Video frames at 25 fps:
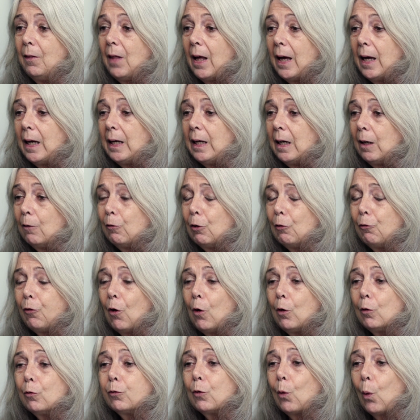They have
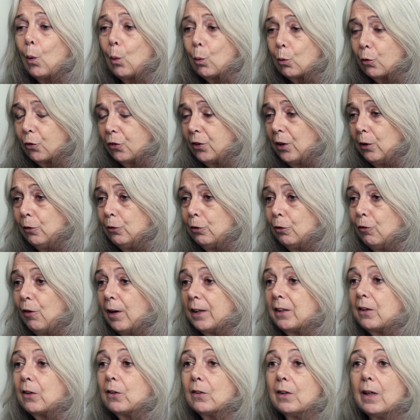evolved also to
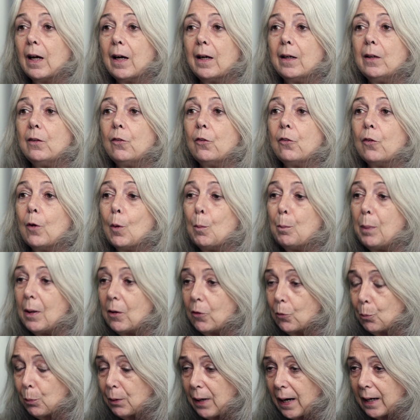recognise
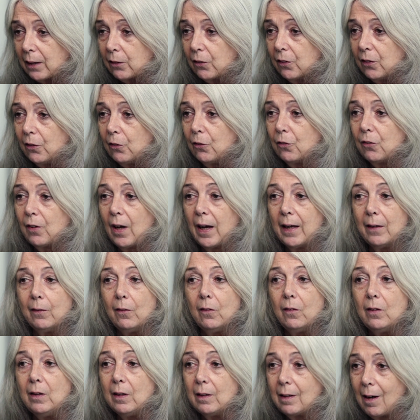best practice
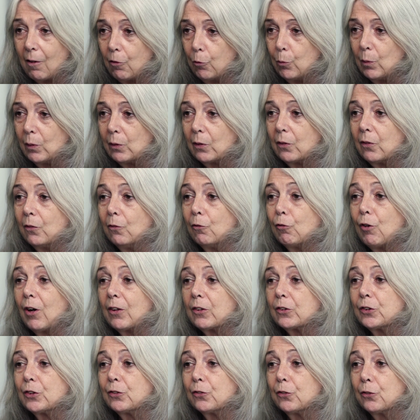and the government
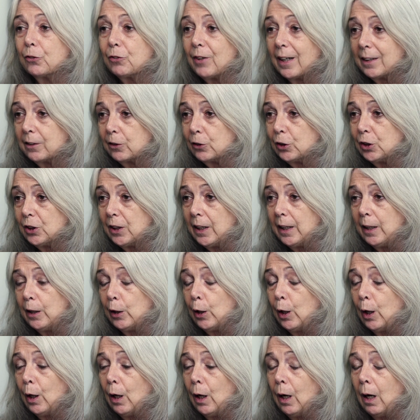construction strategy,
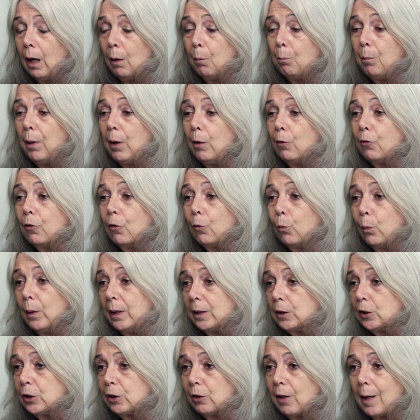both of
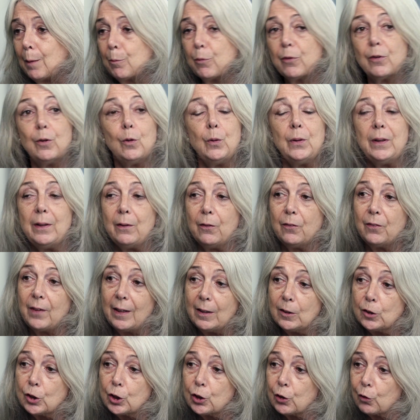which are absolutely
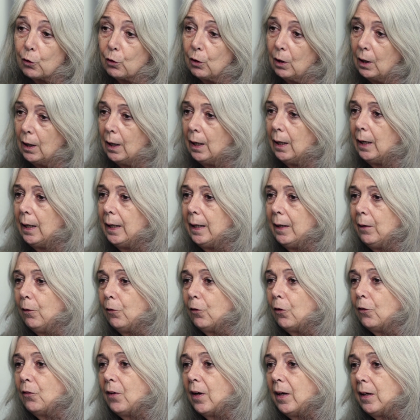essential in
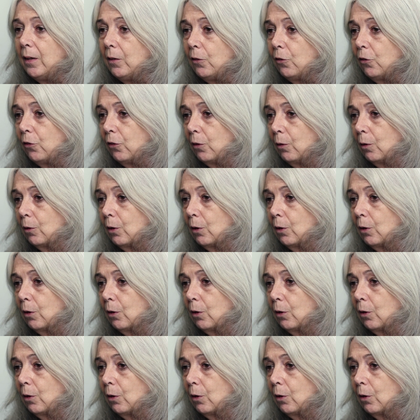today's